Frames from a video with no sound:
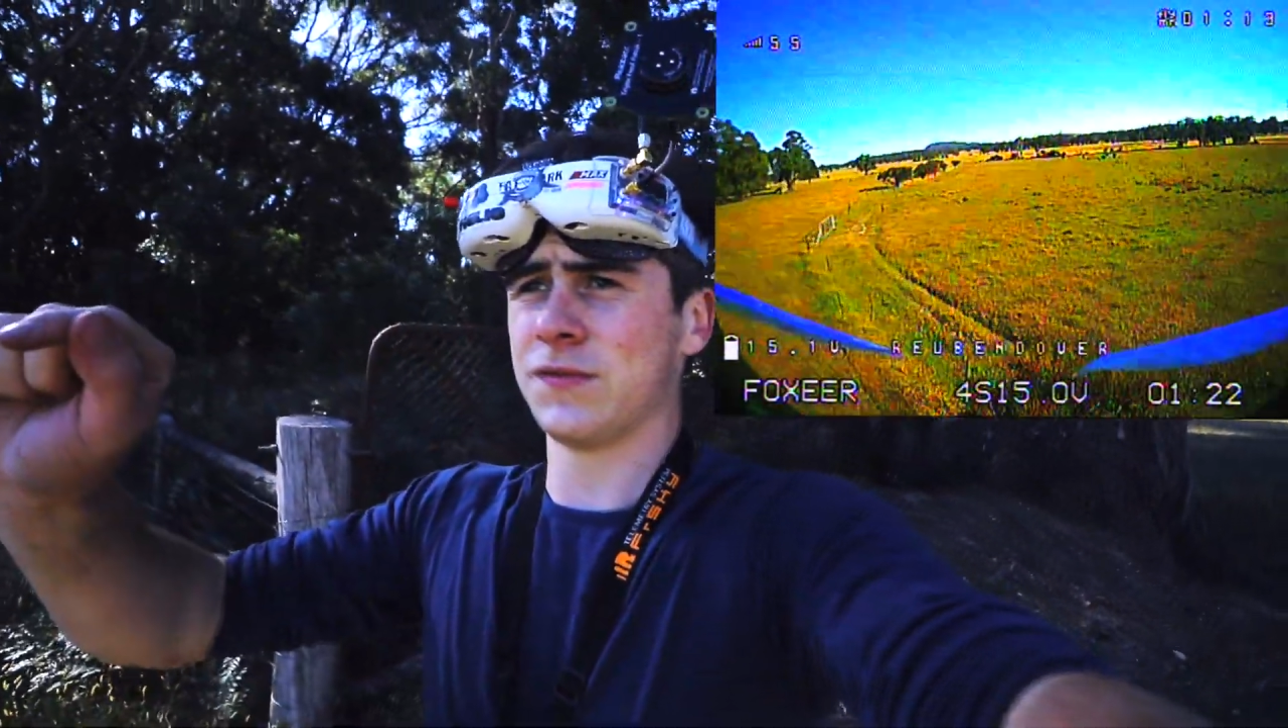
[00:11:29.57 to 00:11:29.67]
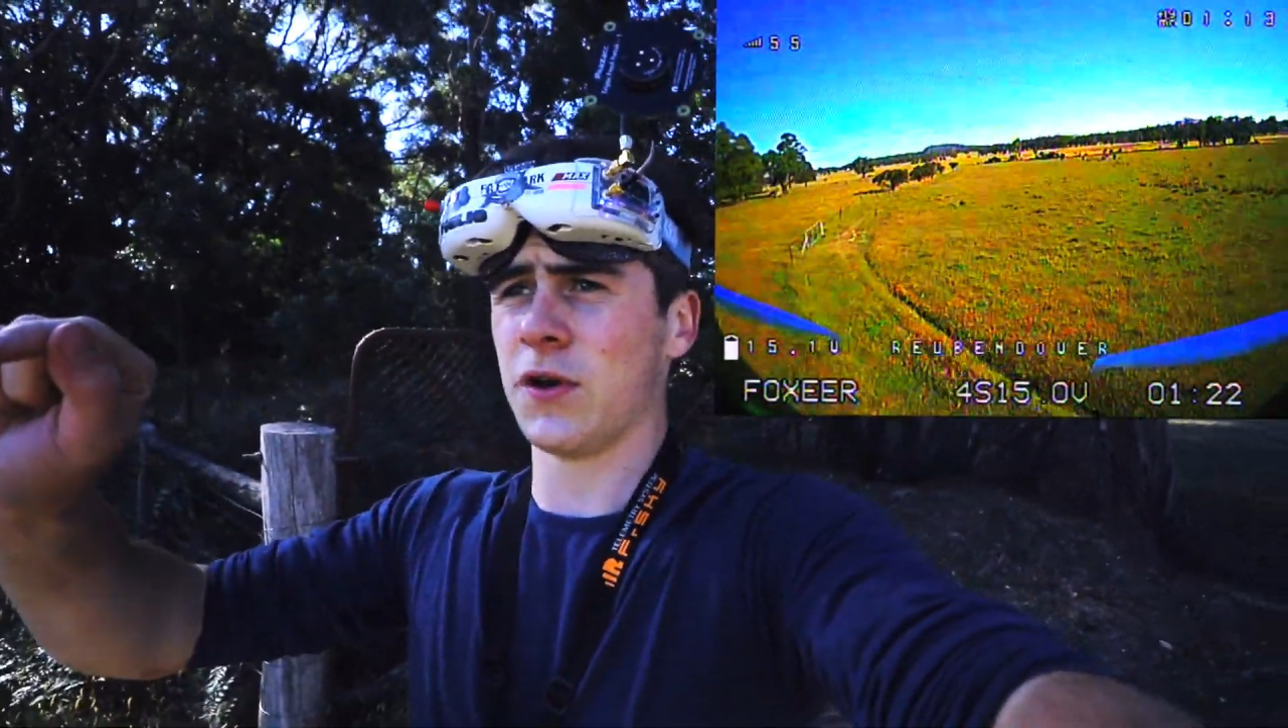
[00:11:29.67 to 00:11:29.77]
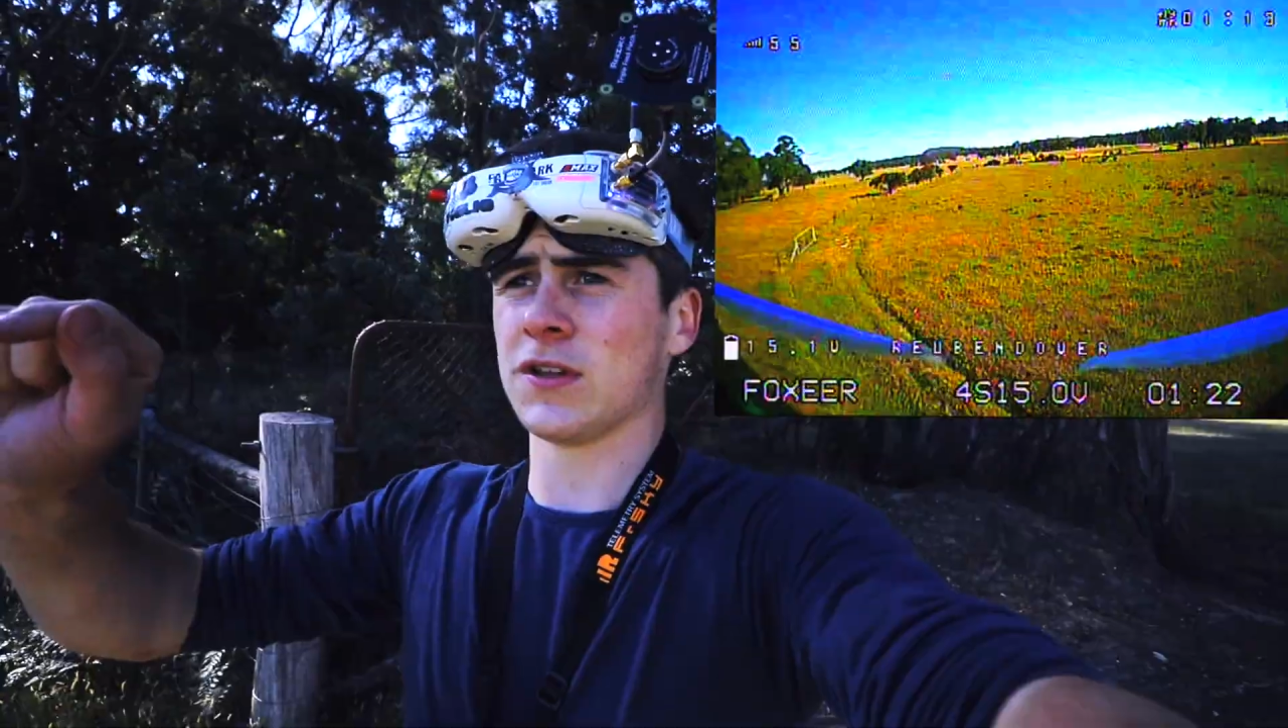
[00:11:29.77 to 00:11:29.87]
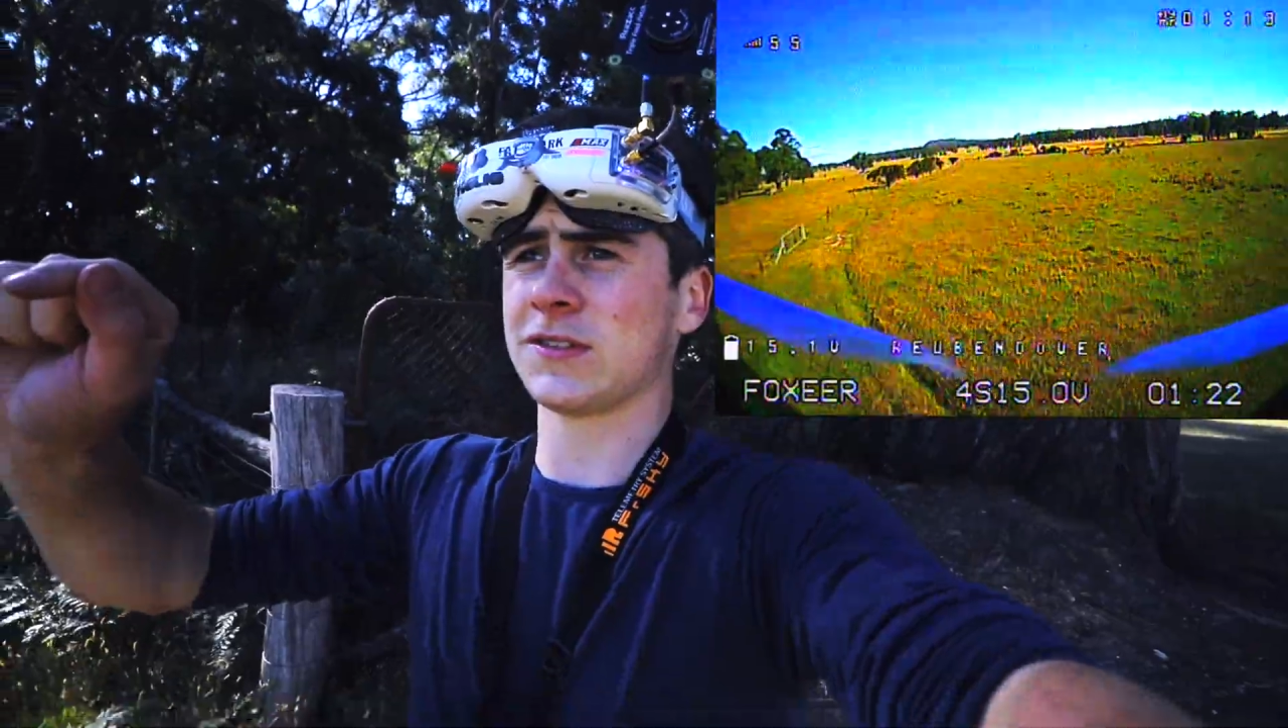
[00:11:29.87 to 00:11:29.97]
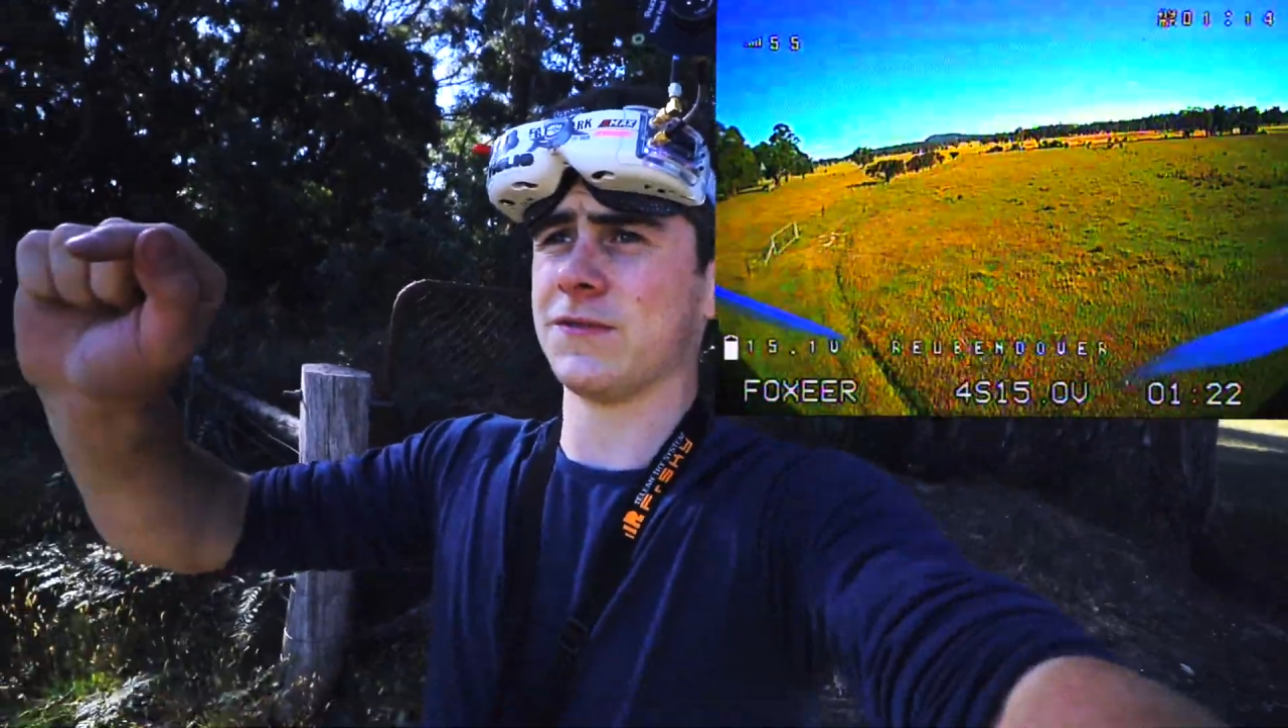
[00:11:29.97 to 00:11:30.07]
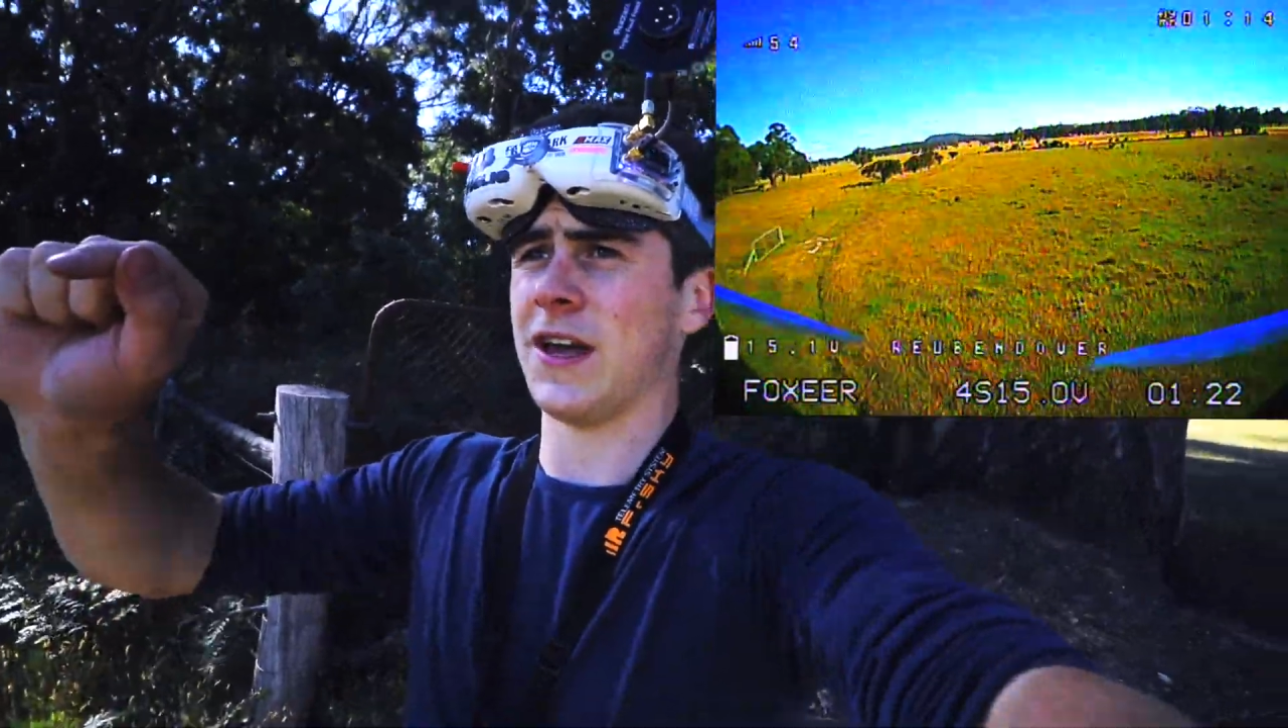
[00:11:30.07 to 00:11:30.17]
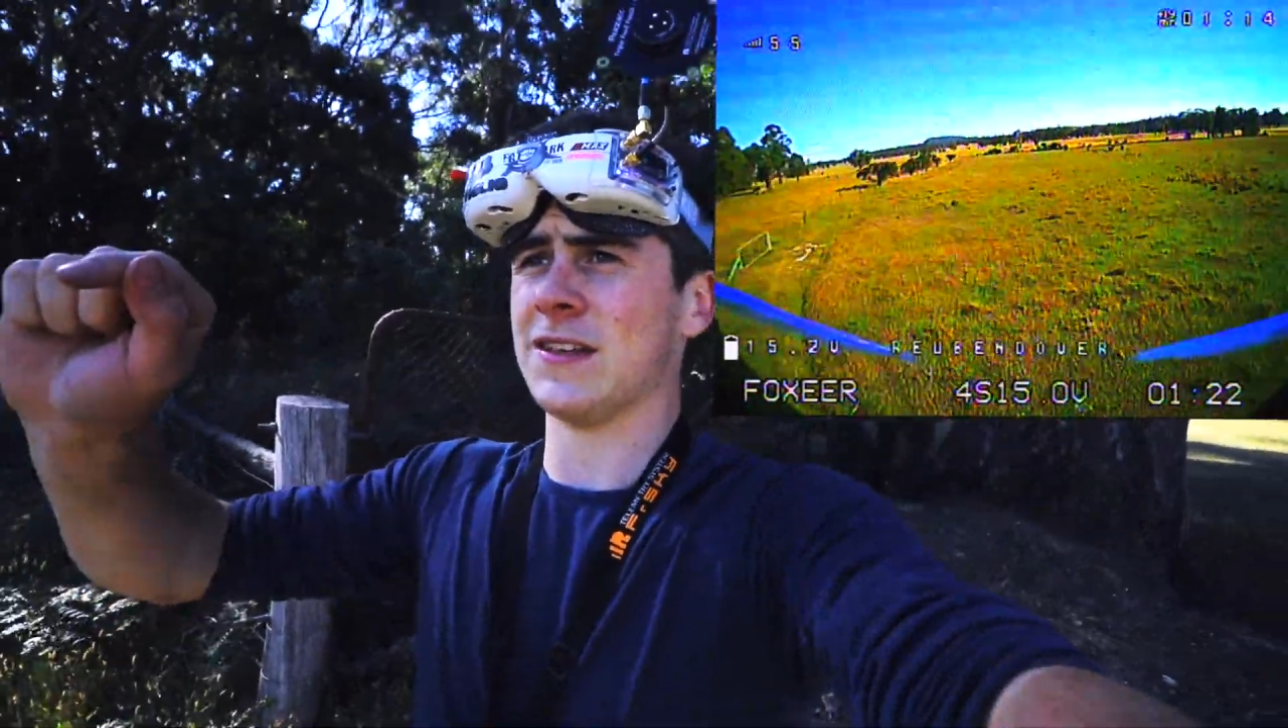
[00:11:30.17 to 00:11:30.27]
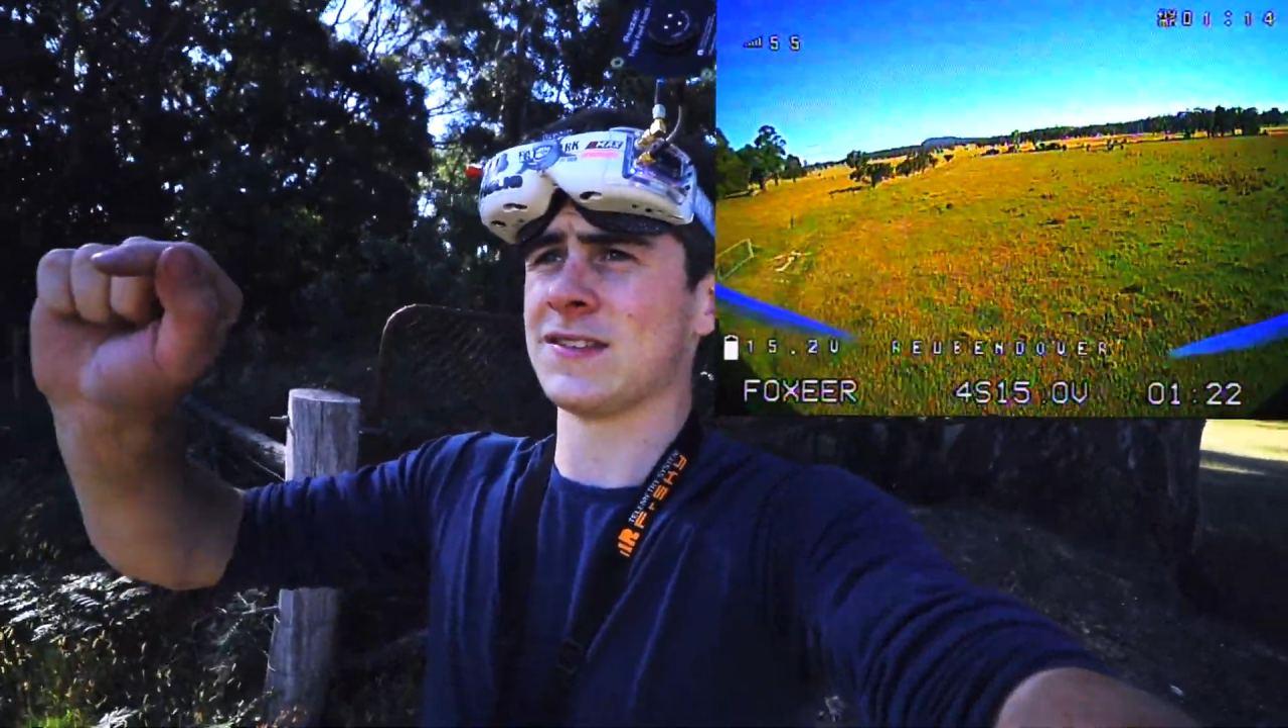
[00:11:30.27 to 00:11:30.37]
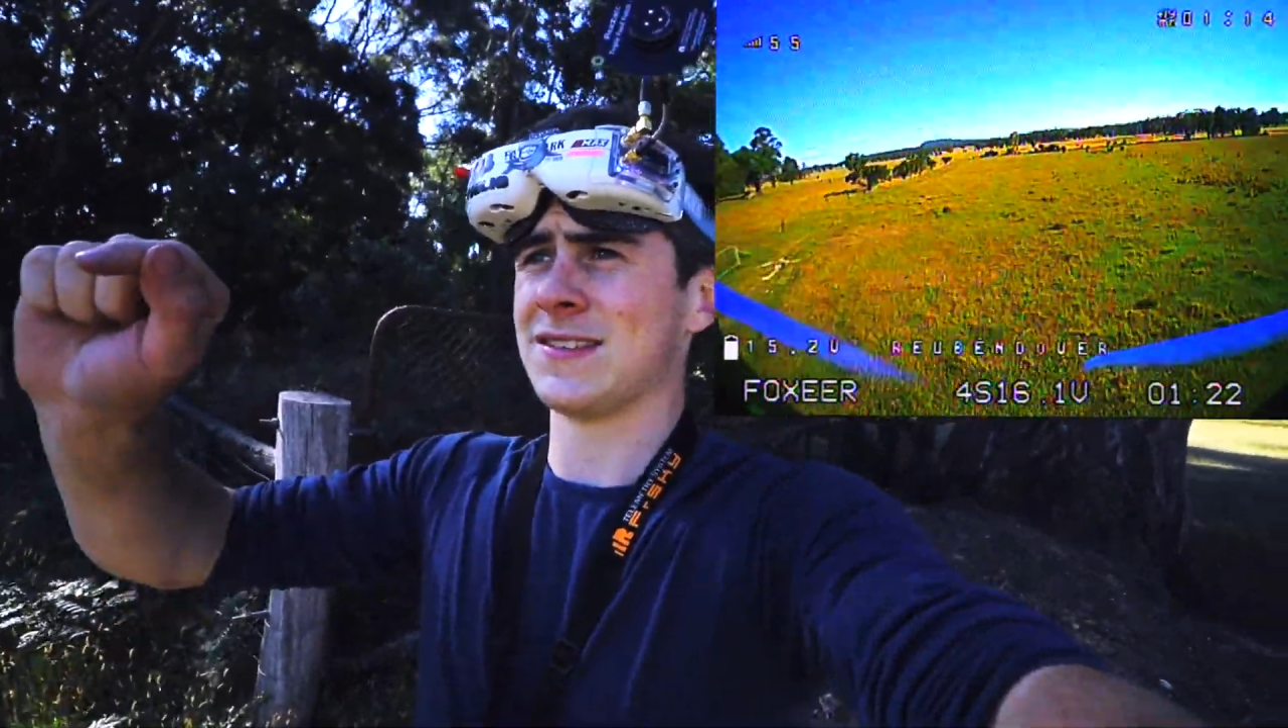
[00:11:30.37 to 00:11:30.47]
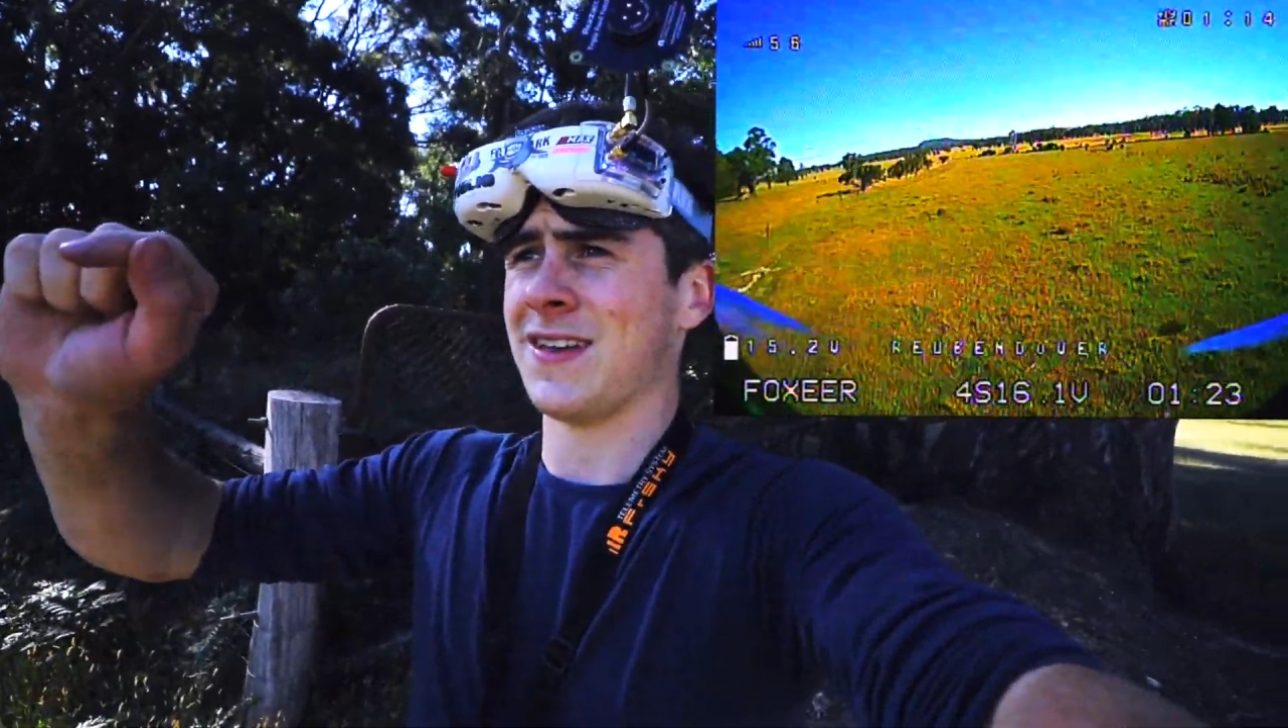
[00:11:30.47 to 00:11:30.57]
first
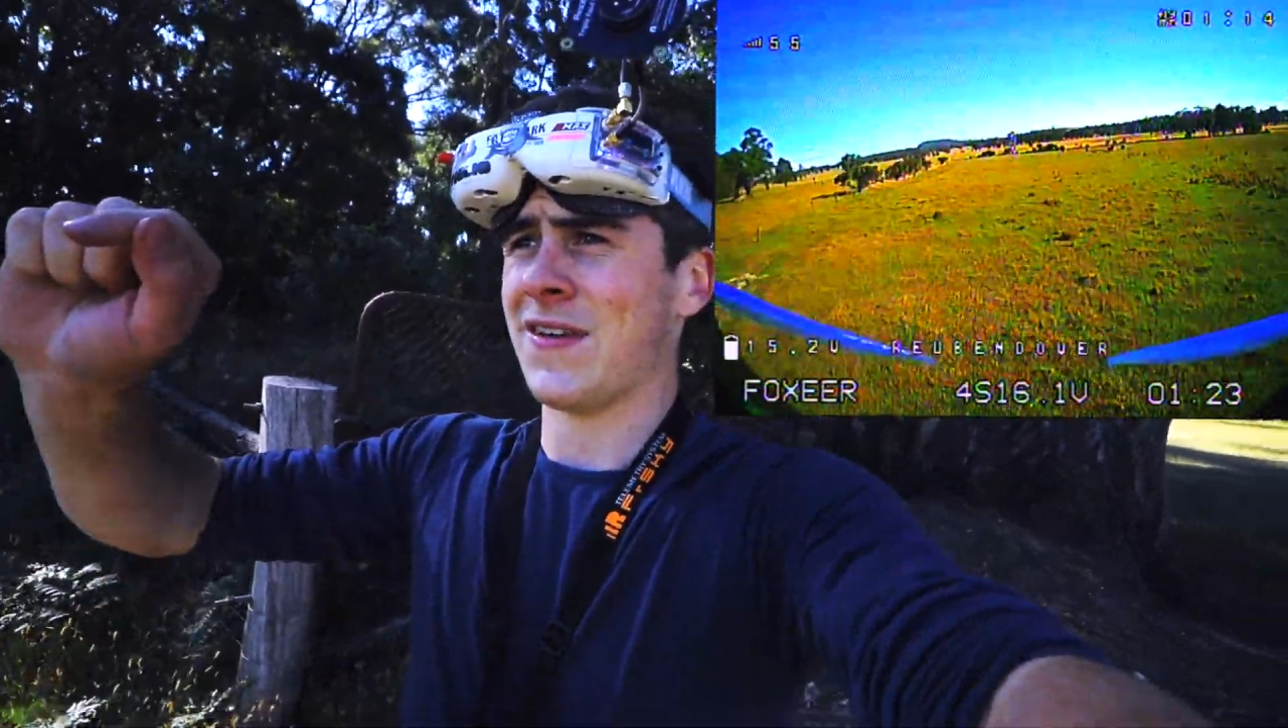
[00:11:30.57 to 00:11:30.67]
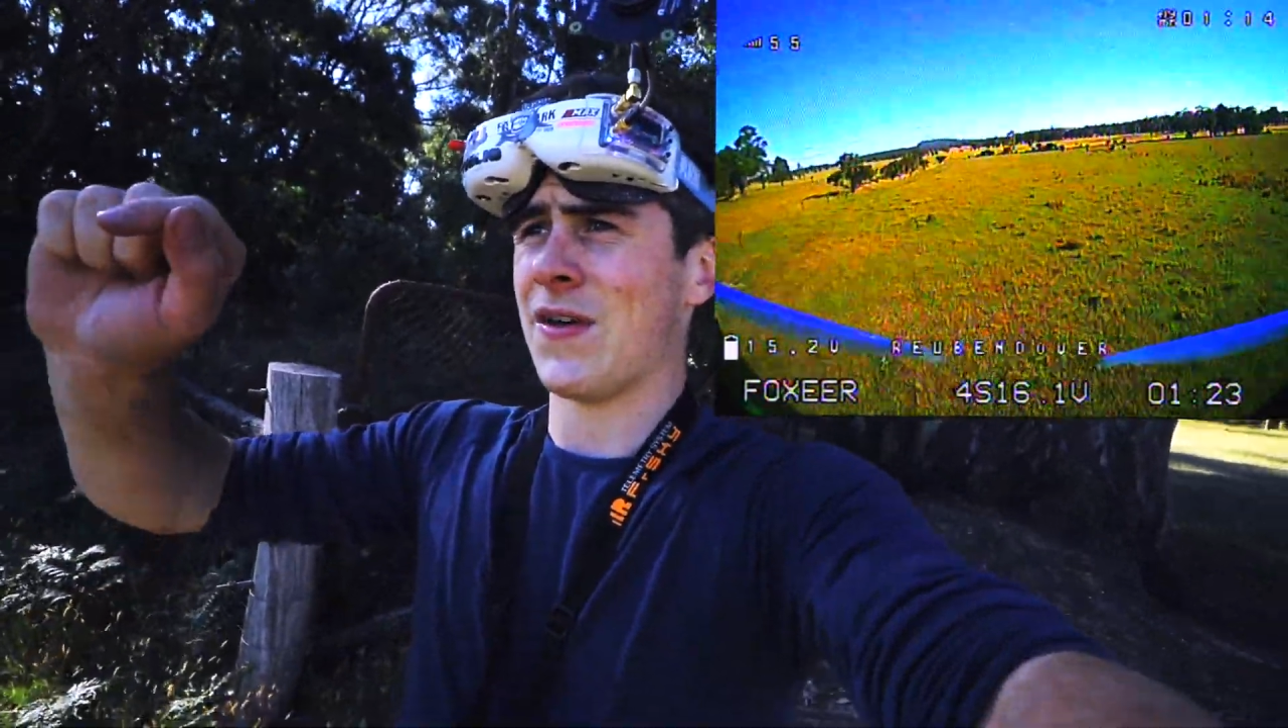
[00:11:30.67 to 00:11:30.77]
fence,